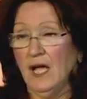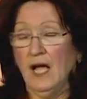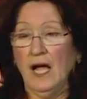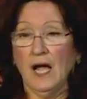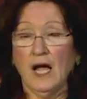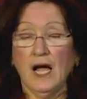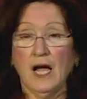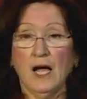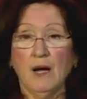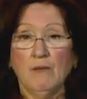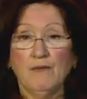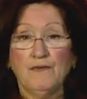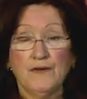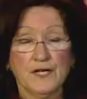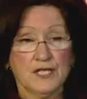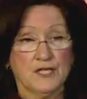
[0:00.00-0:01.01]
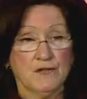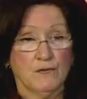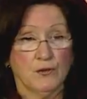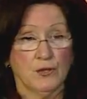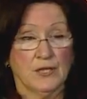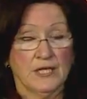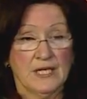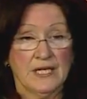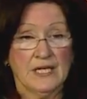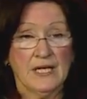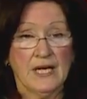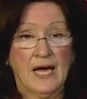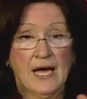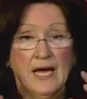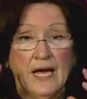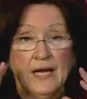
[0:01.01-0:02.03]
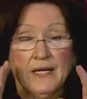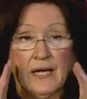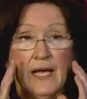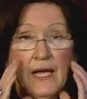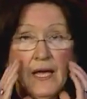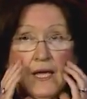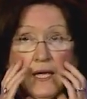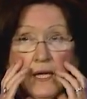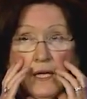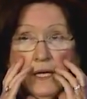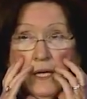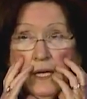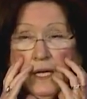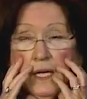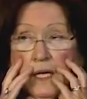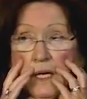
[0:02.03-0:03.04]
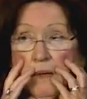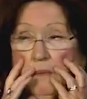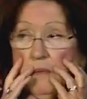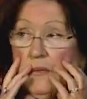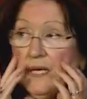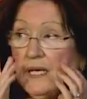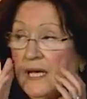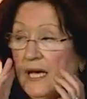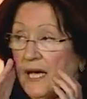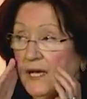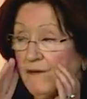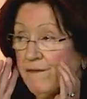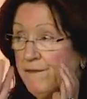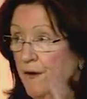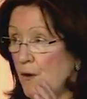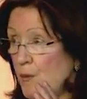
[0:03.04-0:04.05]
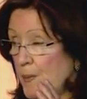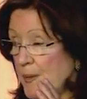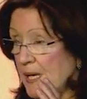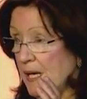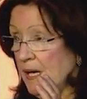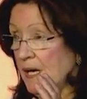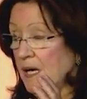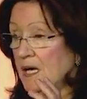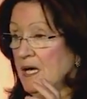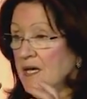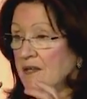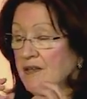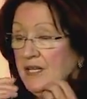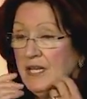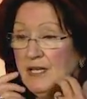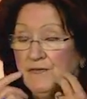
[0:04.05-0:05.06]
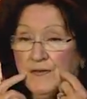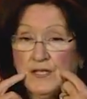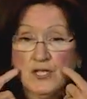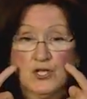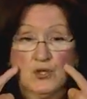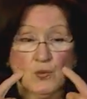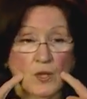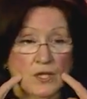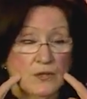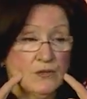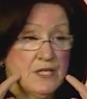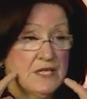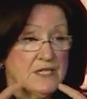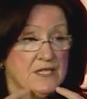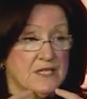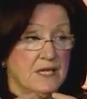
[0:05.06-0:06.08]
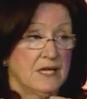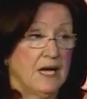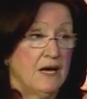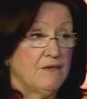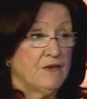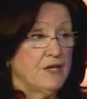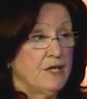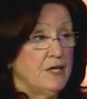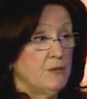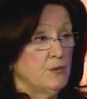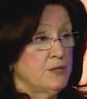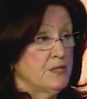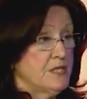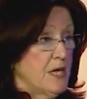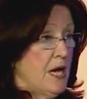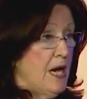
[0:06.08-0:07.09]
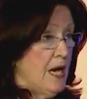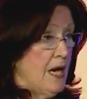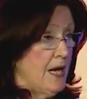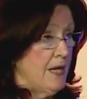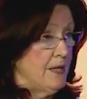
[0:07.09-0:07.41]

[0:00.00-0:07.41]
Um, first of all, Lee had a, um, he had a phobia that if he swallowed his saliva, he would die.